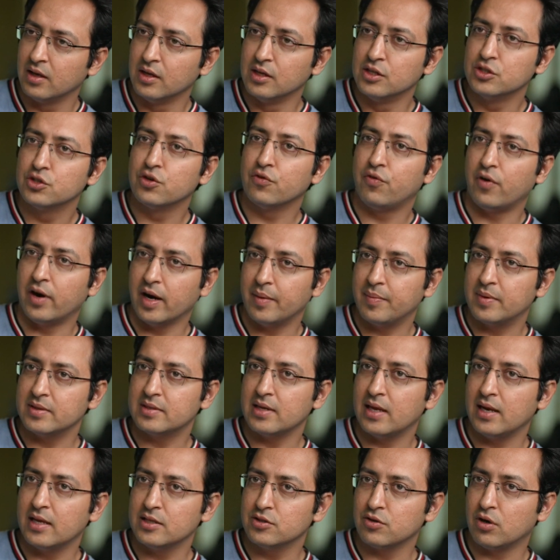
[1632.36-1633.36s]
So
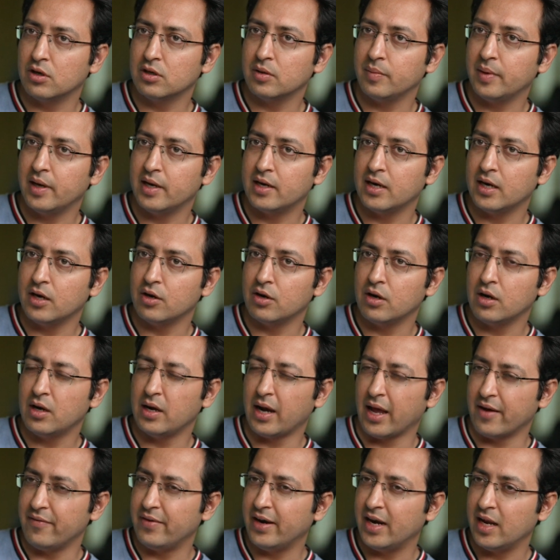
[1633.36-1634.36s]
40% is automated on an
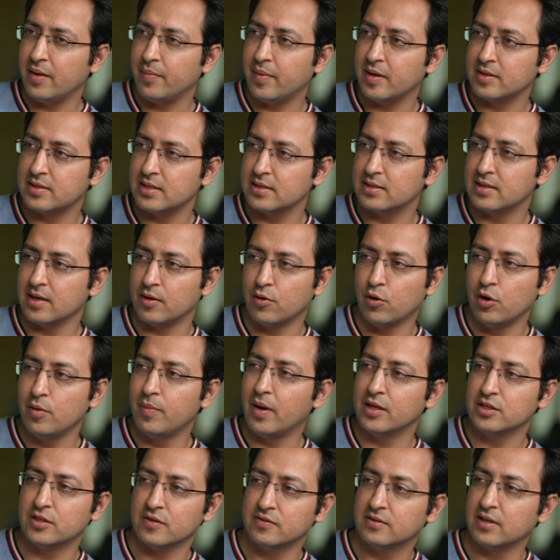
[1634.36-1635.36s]
everyday basis. A whole
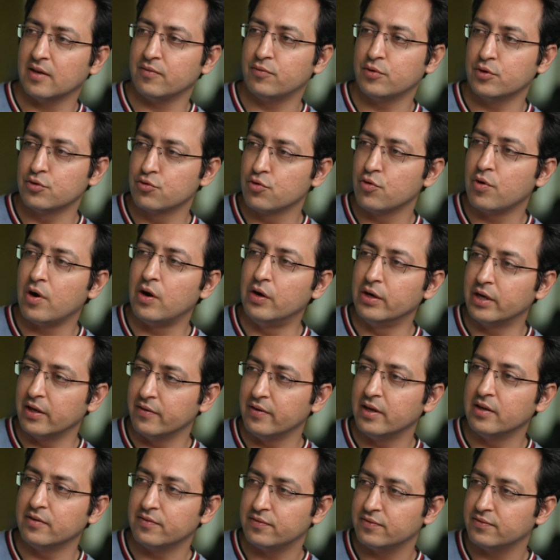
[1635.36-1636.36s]
bunch of stuff would go out
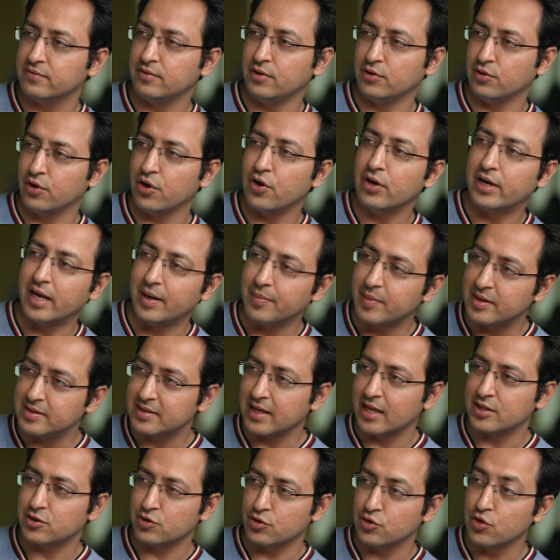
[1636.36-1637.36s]
even if your team
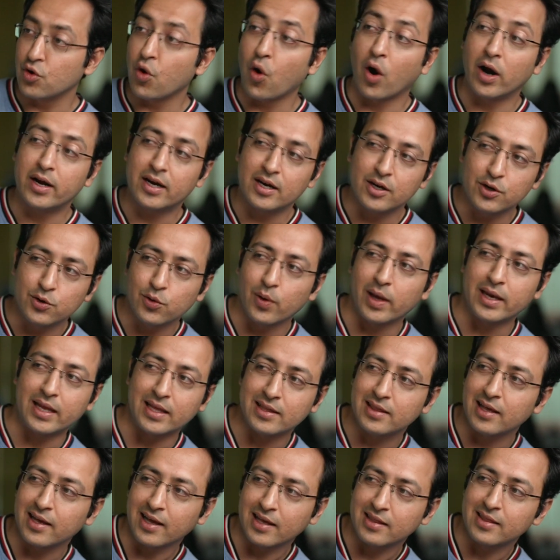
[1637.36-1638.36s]
decides to not do anything.